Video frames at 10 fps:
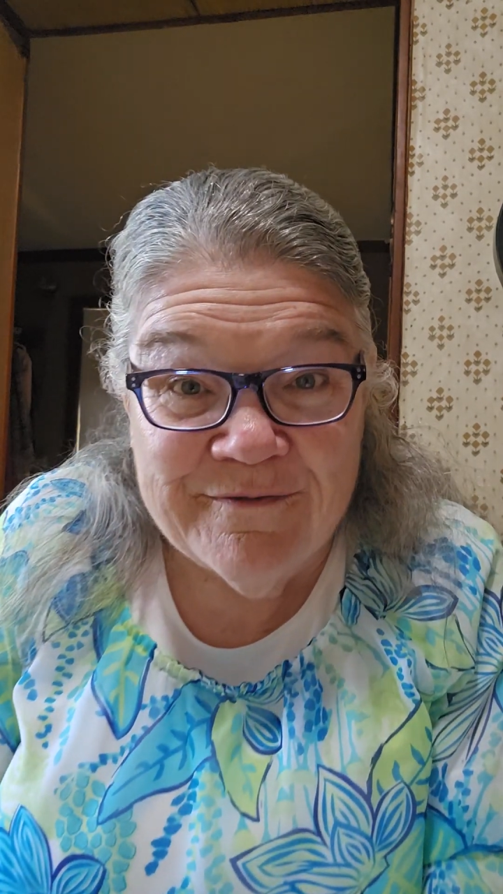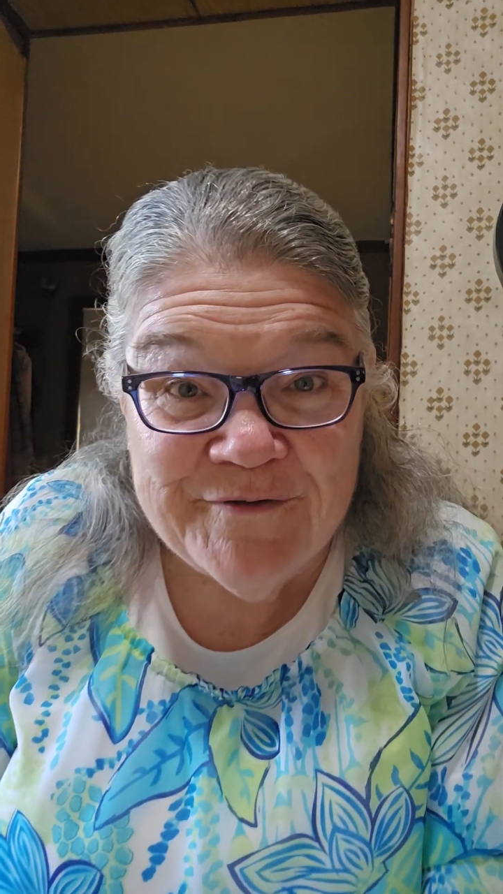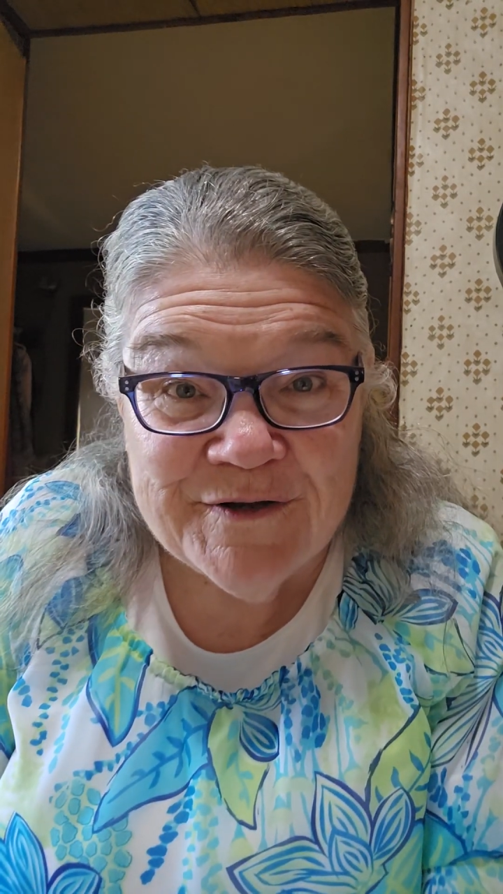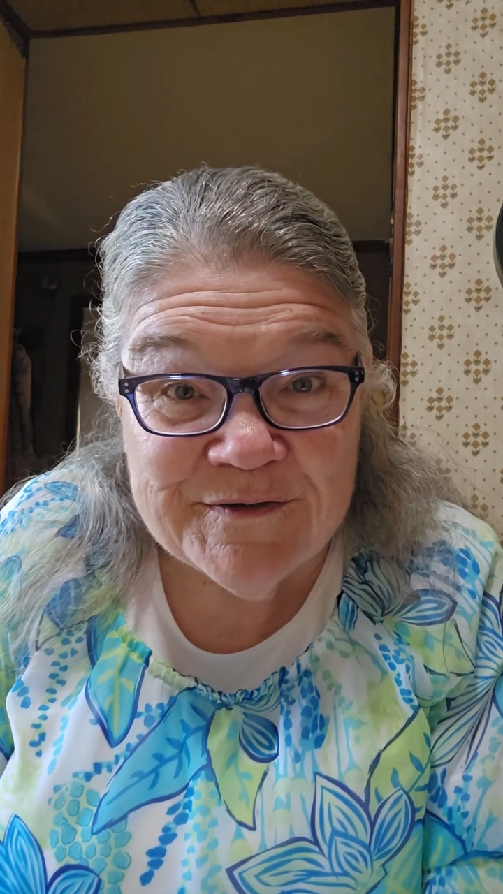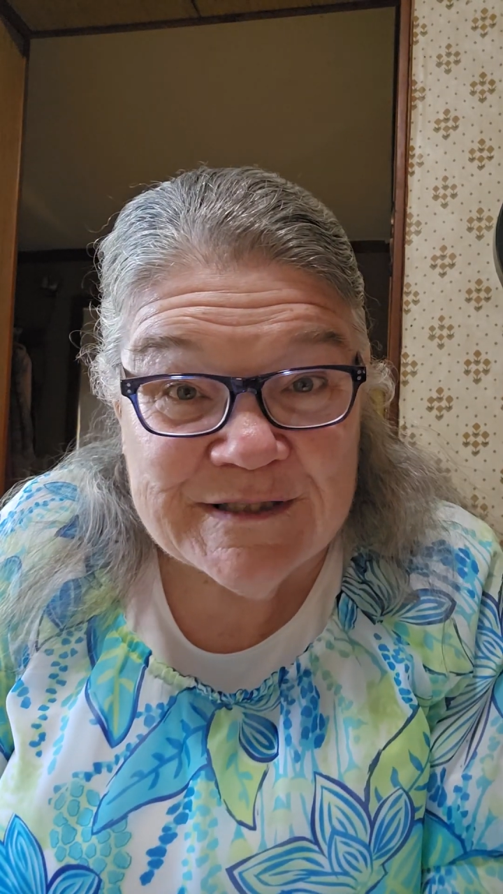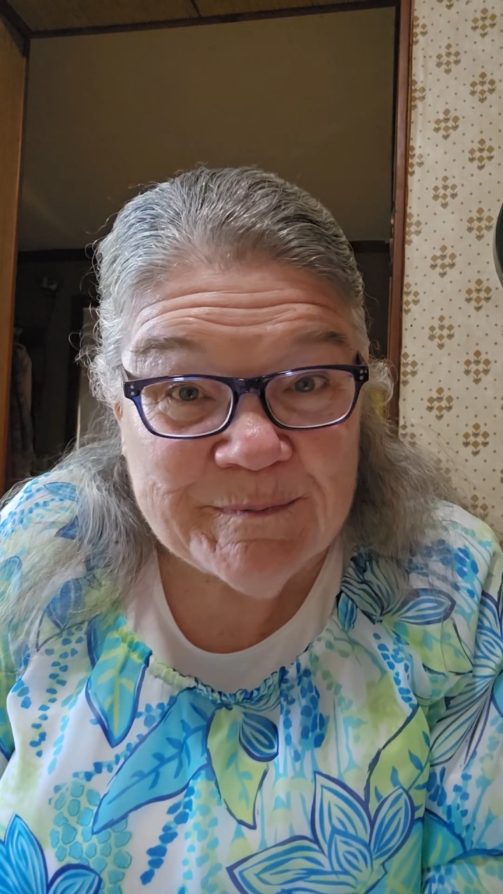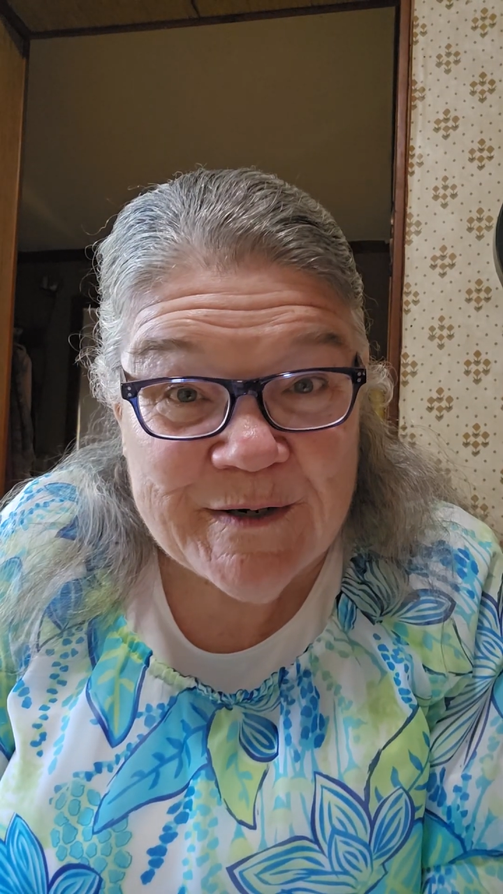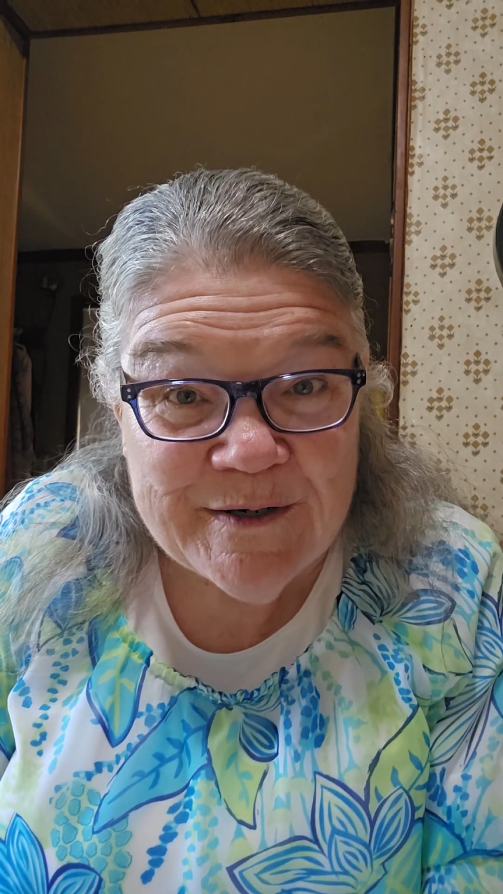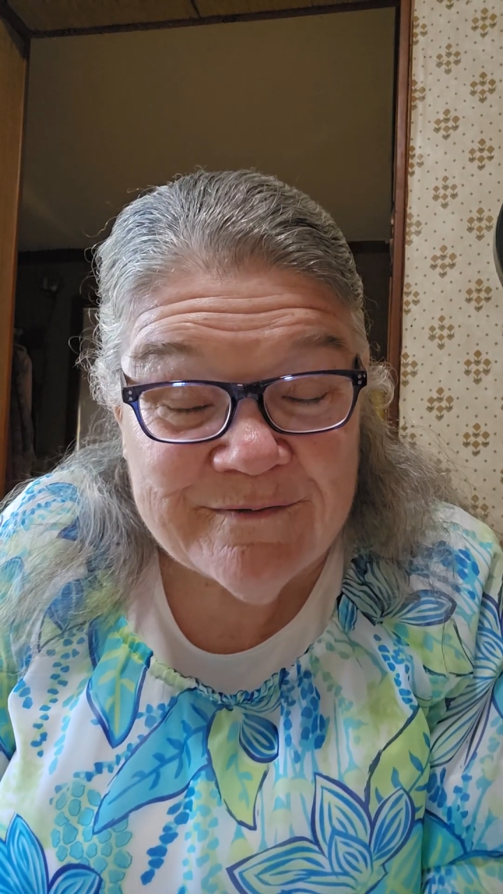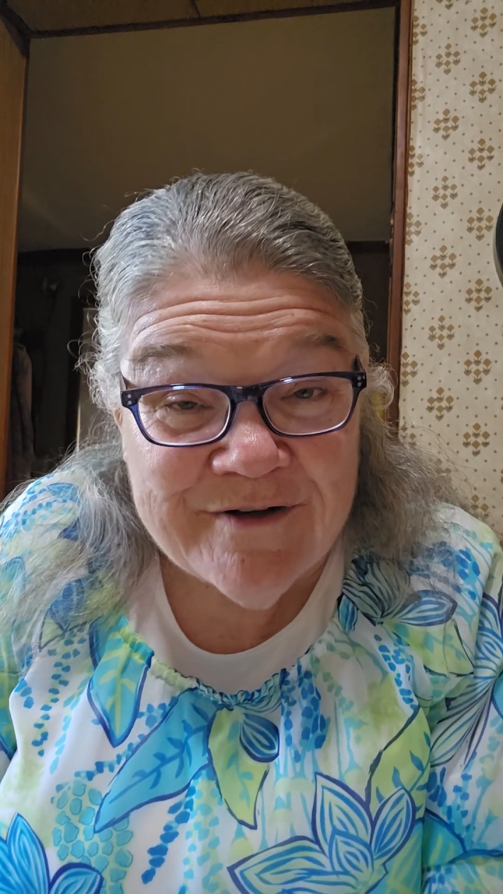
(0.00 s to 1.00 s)
feel the
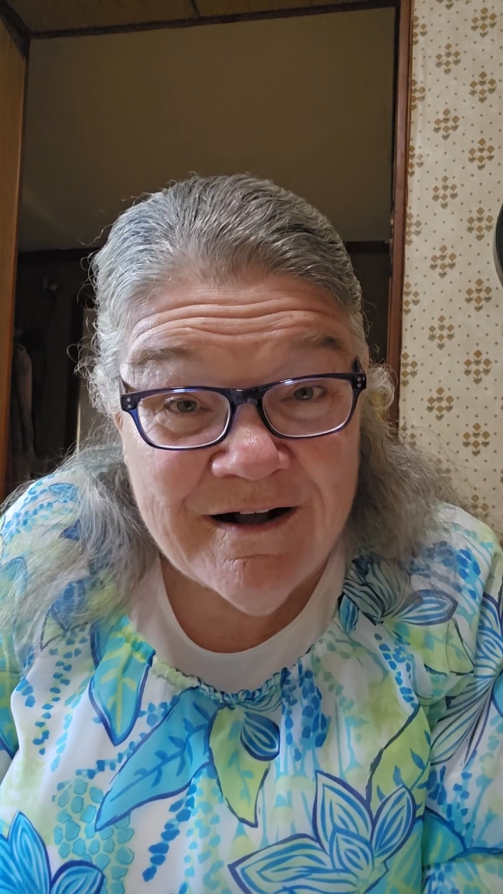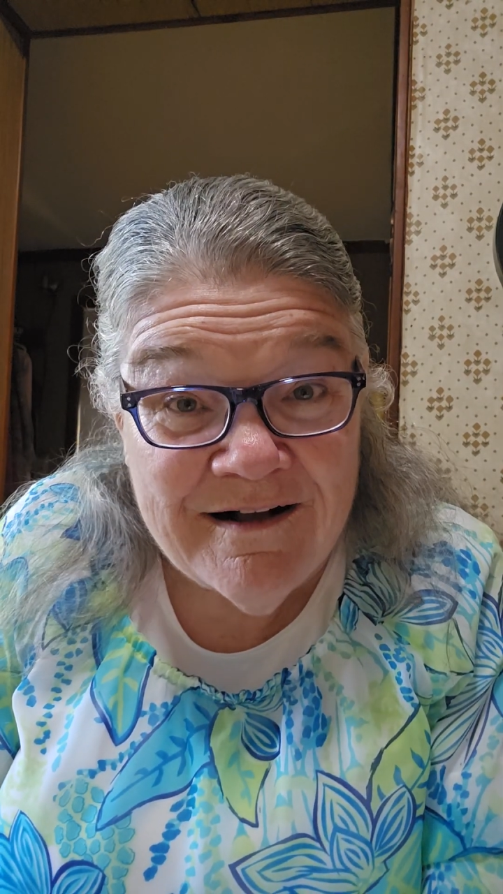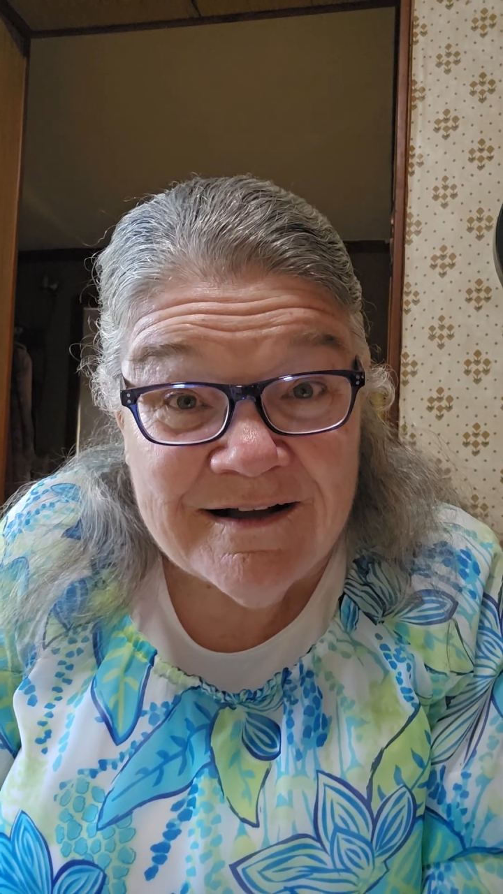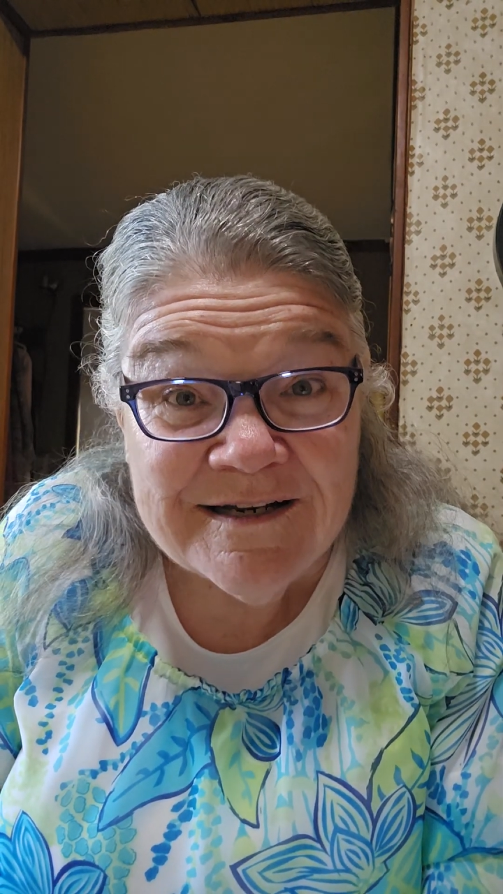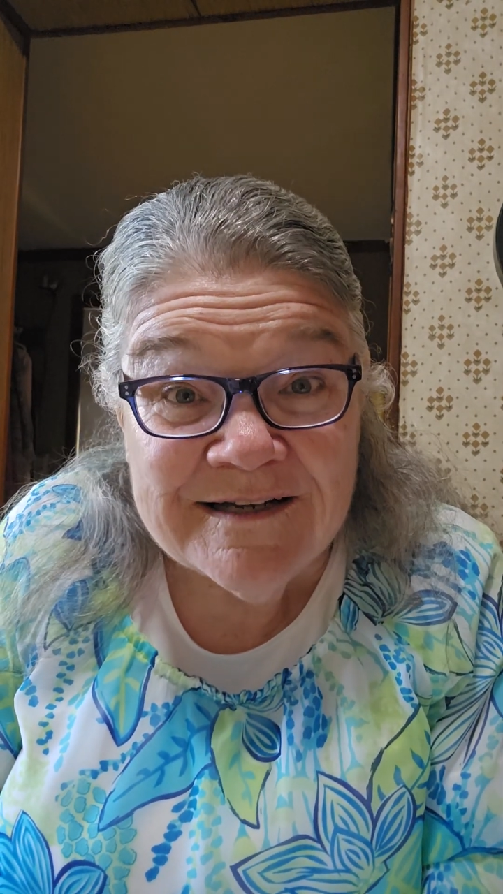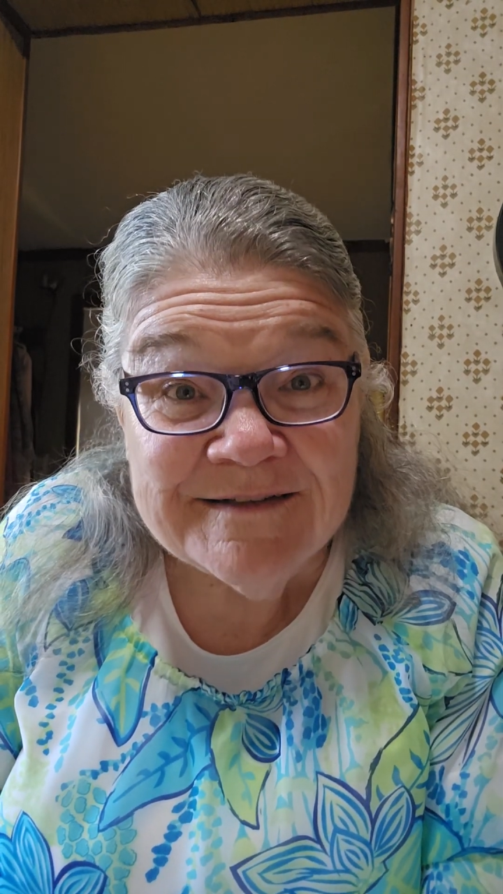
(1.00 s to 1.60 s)
Spirit of God.